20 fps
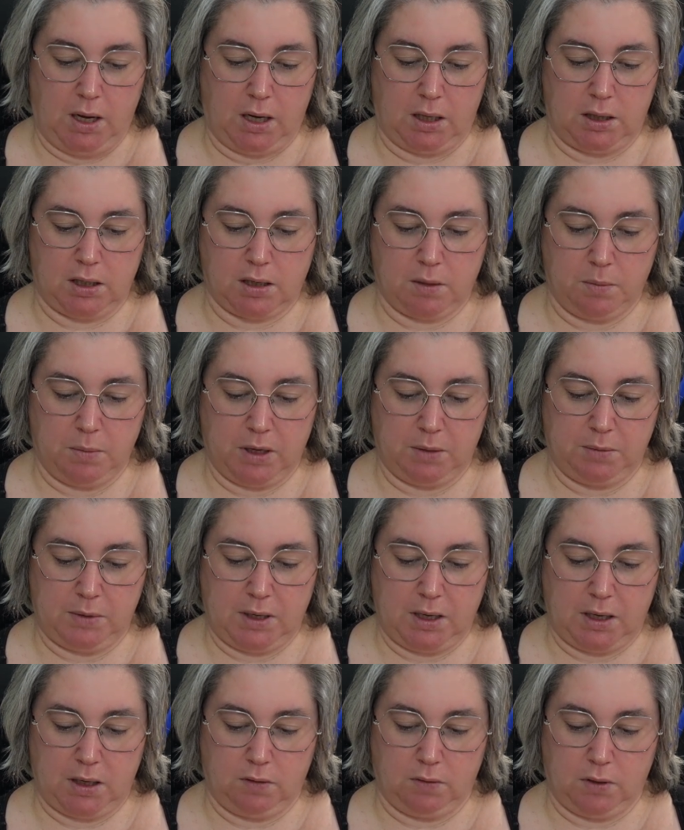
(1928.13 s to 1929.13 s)
and the
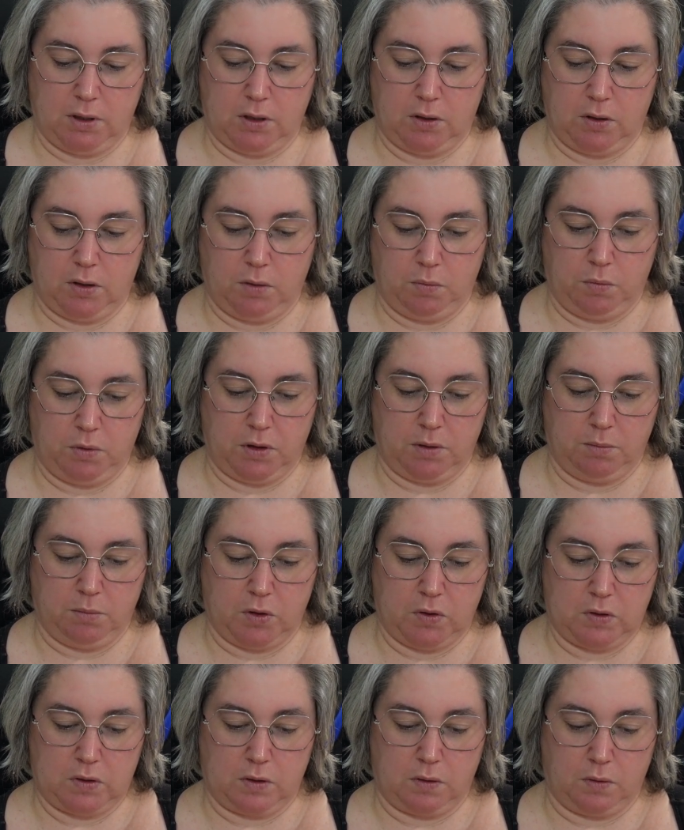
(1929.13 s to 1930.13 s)
commandment had greeted her with the
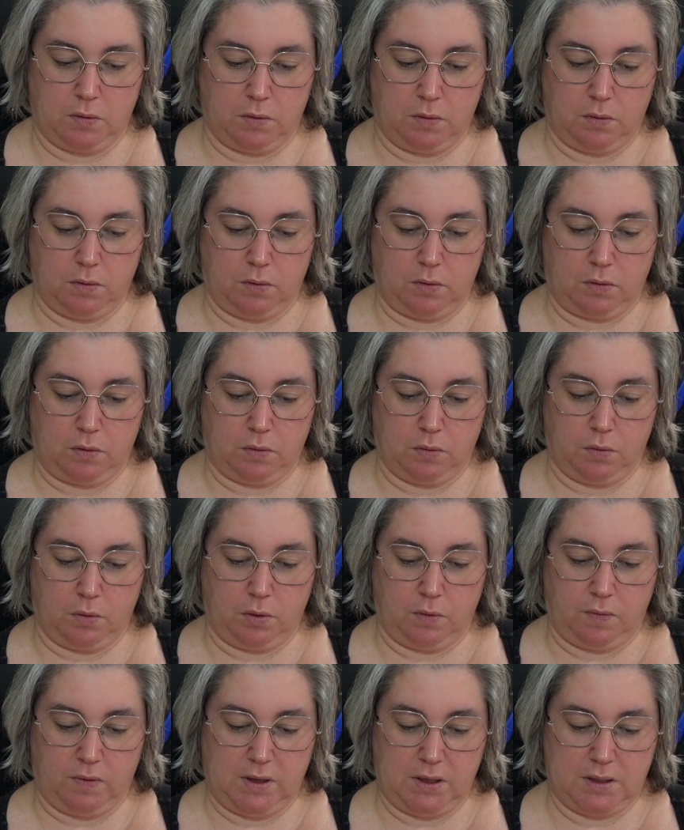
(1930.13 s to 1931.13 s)
most thought
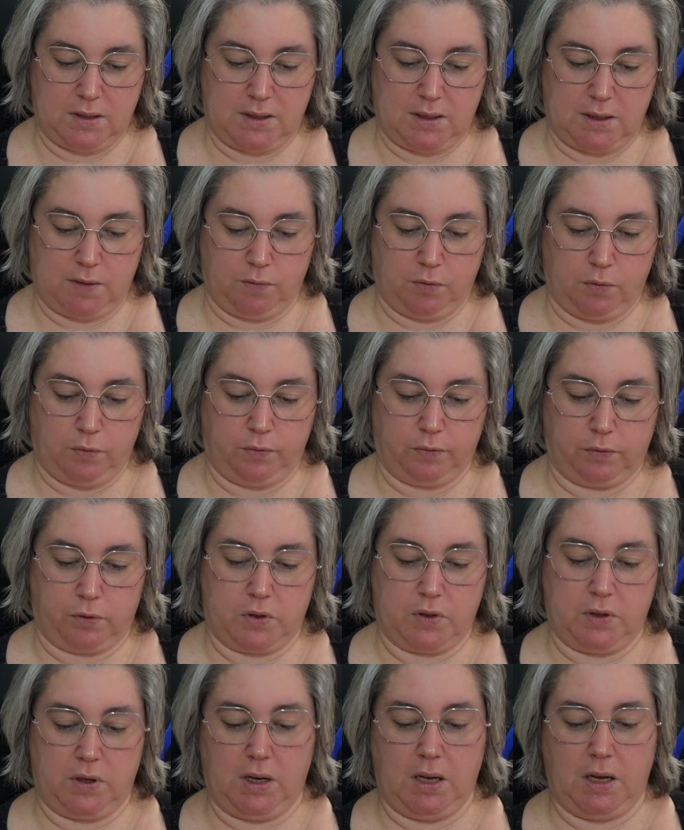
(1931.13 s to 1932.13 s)
of his several
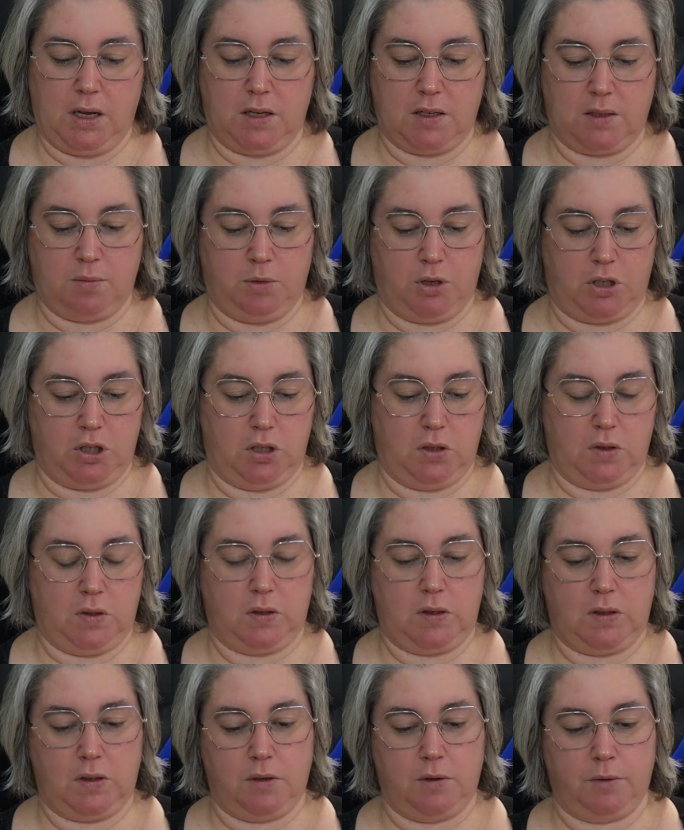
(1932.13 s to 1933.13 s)
frosty
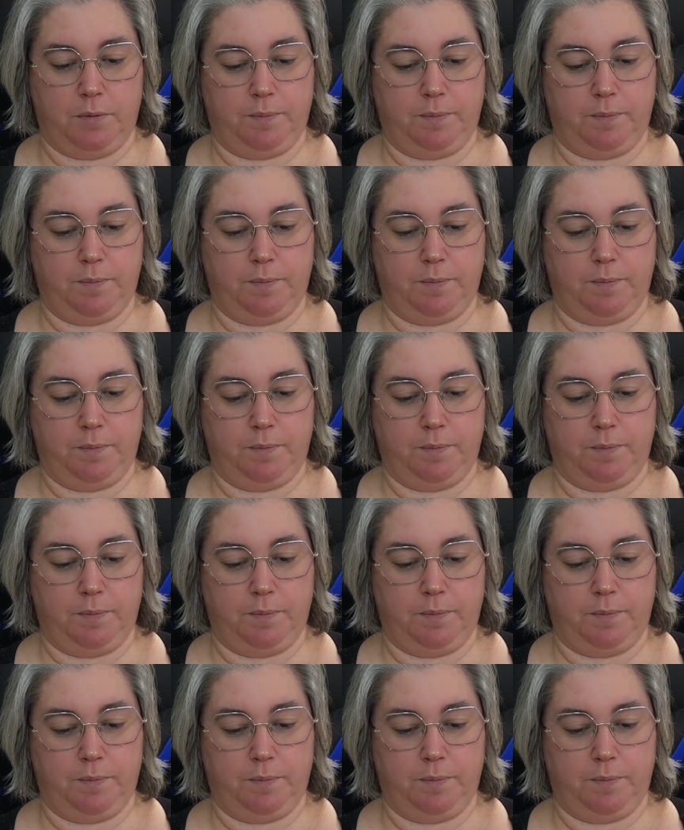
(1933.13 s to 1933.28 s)
expressions.